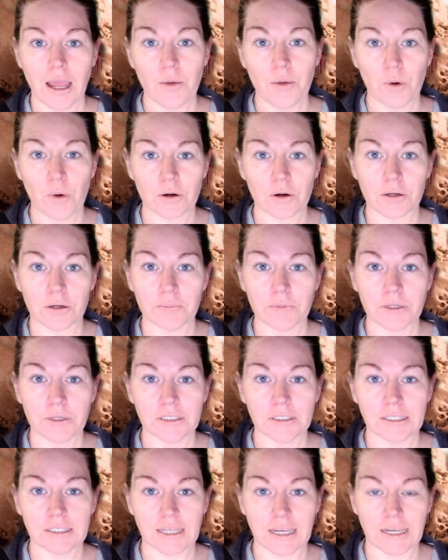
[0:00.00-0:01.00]
welcome
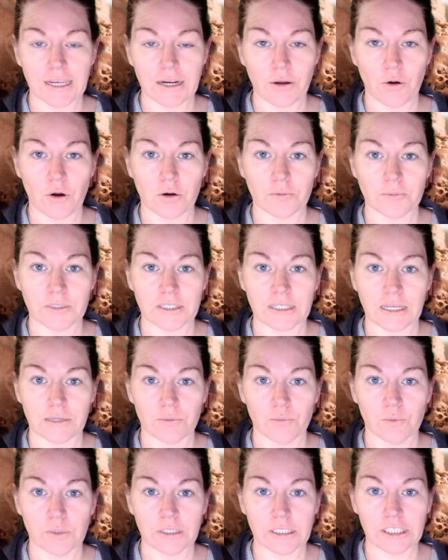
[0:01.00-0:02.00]
to Keto
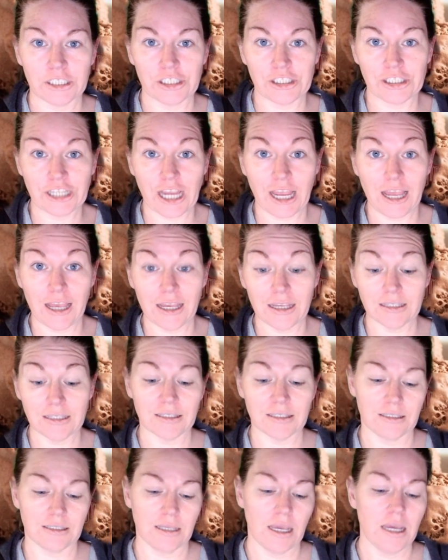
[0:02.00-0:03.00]
Homestead with
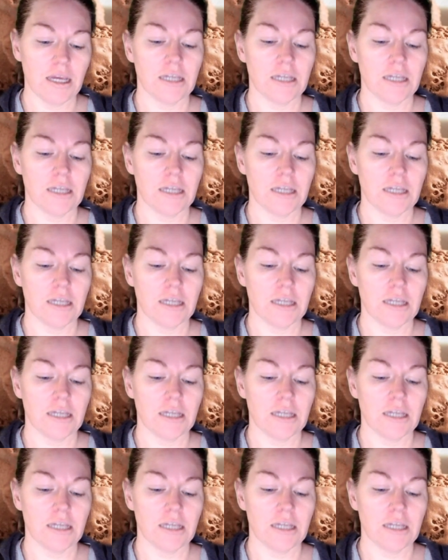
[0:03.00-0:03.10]
Jess.